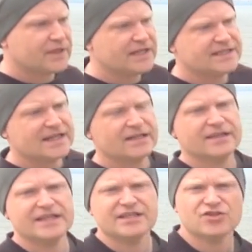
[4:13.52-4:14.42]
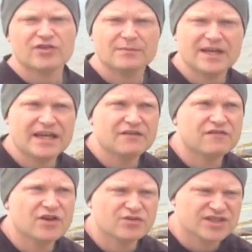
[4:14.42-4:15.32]
is that they describe their
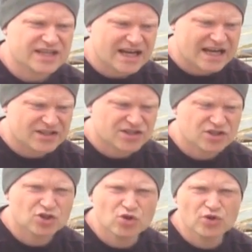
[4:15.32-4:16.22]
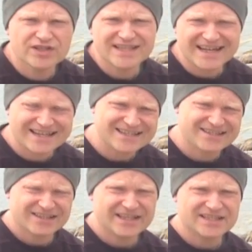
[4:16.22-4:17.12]
earphones as noise
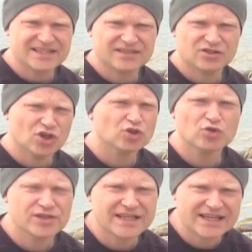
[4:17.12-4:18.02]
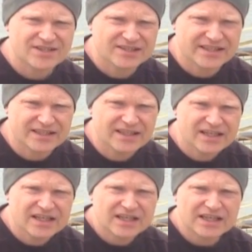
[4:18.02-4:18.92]
isolating, not noise cancelling.
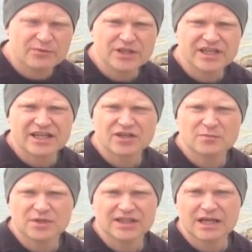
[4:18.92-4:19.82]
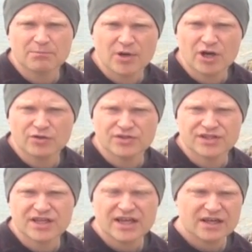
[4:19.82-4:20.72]
Now when you get a company like
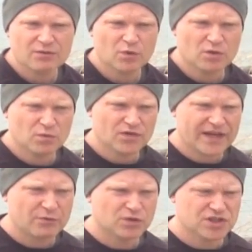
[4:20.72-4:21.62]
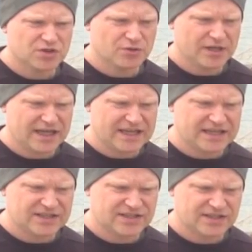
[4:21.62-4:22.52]
Bose, what they will do
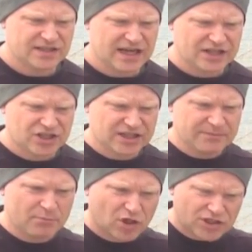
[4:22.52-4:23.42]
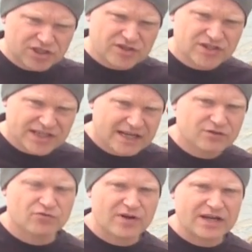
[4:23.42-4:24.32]
is actually monitor the
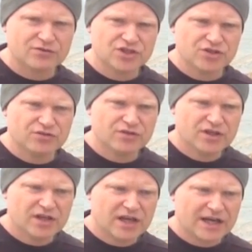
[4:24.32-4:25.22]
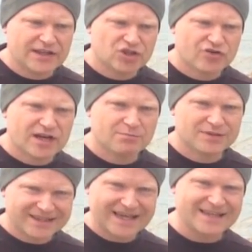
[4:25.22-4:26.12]
sound around you and then try and
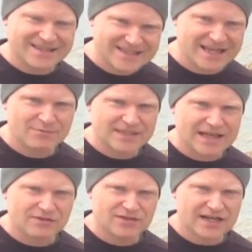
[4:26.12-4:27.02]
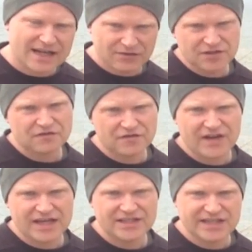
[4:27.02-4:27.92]
play the same sound out of
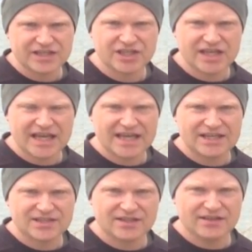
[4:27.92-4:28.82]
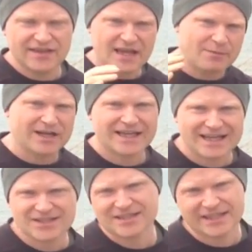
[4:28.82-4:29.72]
phase into your ears, thereby
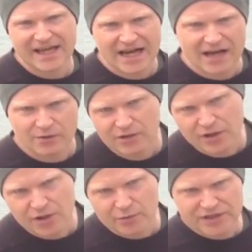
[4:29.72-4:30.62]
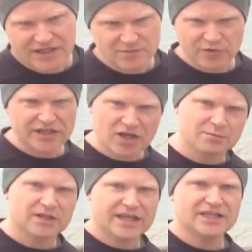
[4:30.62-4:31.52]
cancelling it out, which sounds pretty
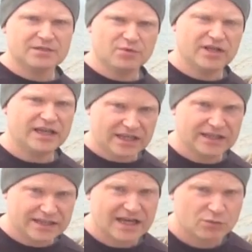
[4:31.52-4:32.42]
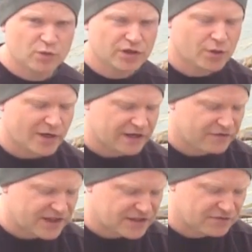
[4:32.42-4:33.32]
complicated, but it can work quite
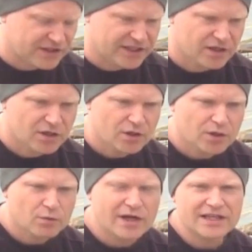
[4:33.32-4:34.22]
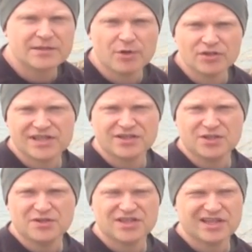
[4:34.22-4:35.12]
effectively. What Etymotek
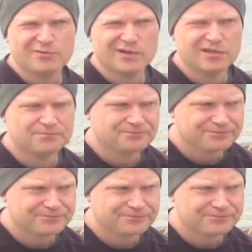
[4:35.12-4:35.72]
do is say, well,